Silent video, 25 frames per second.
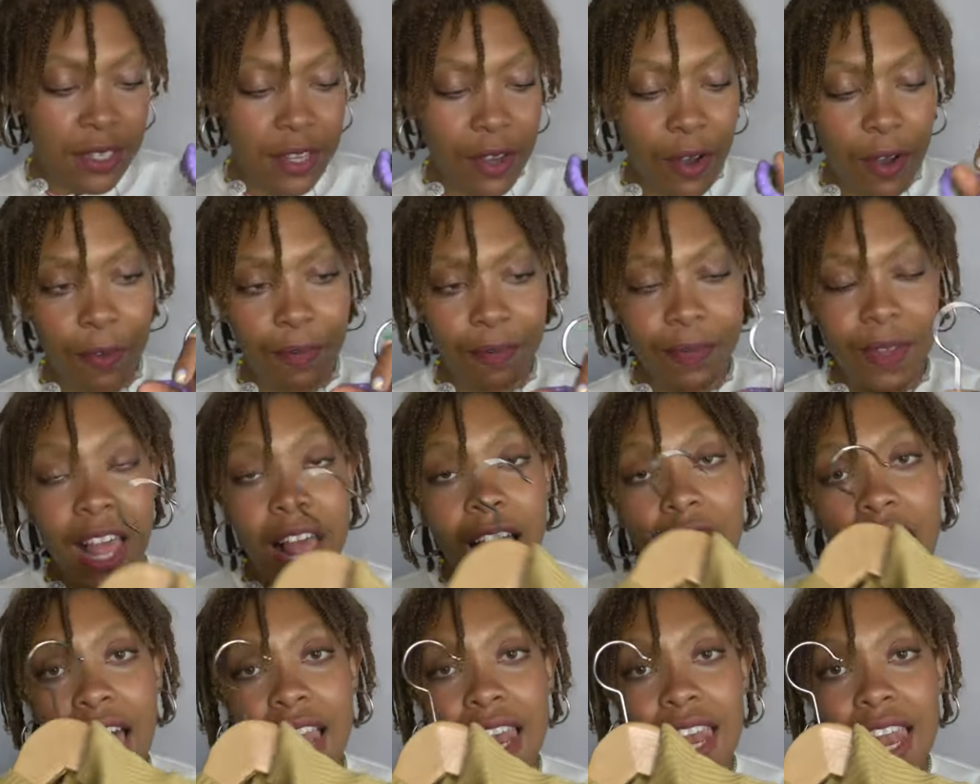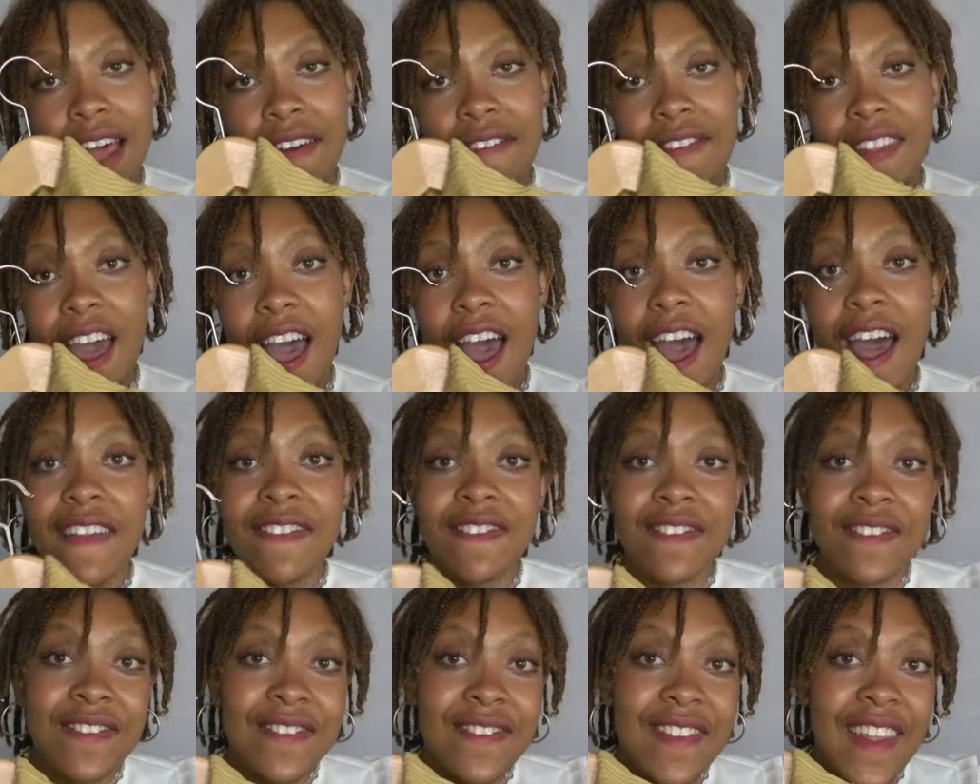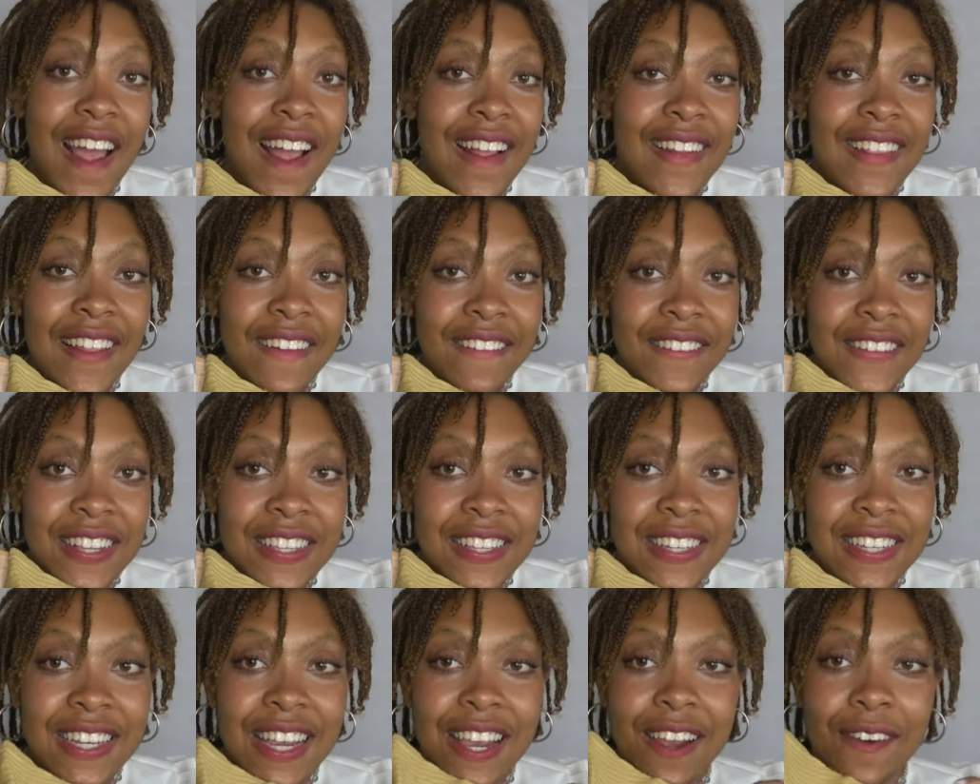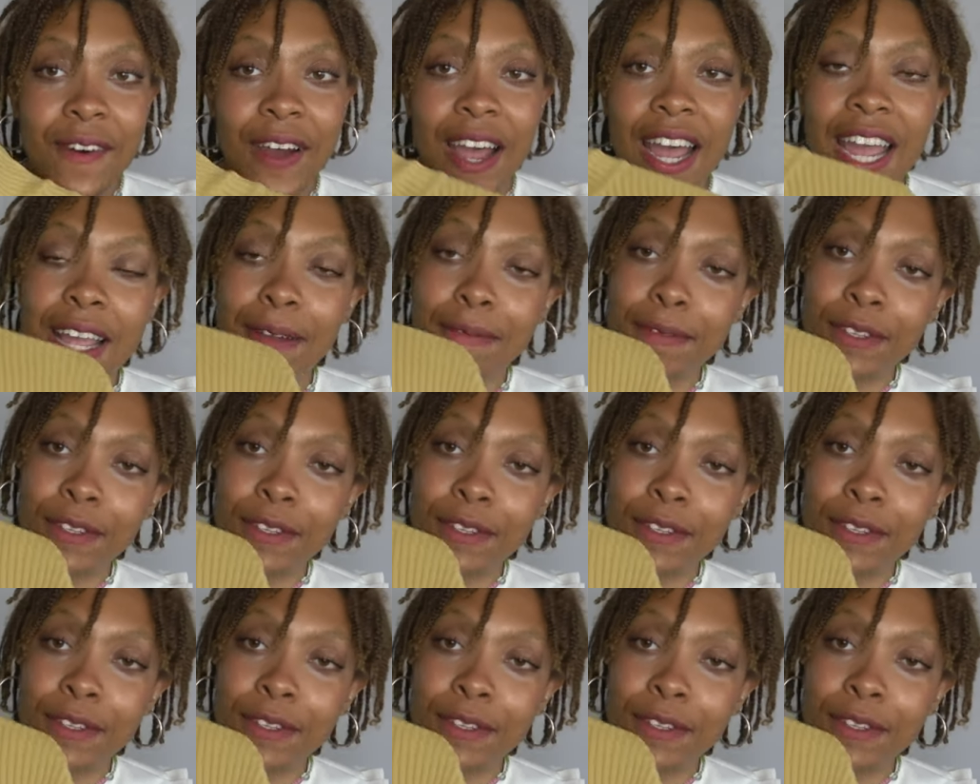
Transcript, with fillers: so I love that. I love this DIY.